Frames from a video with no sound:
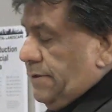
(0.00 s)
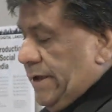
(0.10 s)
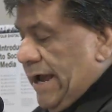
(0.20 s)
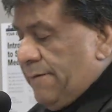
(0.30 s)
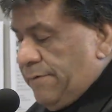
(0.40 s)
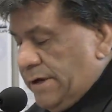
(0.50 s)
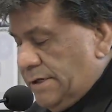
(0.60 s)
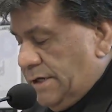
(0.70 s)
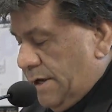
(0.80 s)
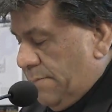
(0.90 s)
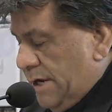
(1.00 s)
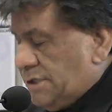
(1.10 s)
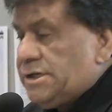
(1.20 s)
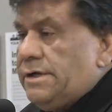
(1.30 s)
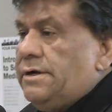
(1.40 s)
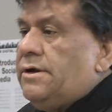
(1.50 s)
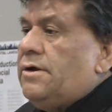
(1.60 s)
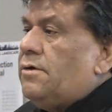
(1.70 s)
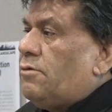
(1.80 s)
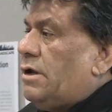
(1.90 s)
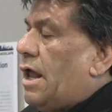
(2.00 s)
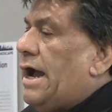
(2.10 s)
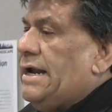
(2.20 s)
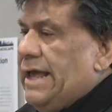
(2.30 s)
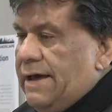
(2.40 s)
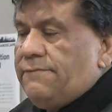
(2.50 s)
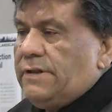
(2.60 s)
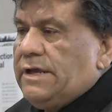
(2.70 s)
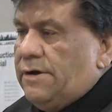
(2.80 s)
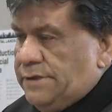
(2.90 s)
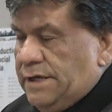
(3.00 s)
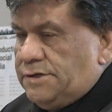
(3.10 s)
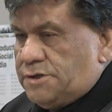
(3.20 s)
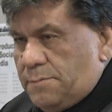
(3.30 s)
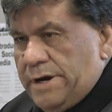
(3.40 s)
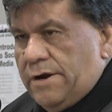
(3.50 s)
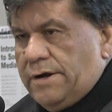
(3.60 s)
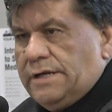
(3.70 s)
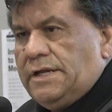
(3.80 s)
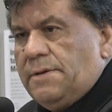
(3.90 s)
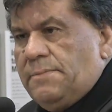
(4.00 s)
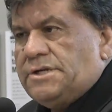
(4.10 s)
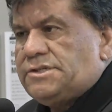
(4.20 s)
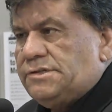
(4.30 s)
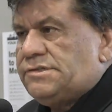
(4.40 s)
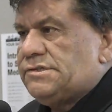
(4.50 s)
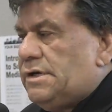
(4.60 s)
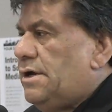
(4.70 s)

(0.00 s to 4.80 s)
the African Commission relied heavily on the Inter-American Commission's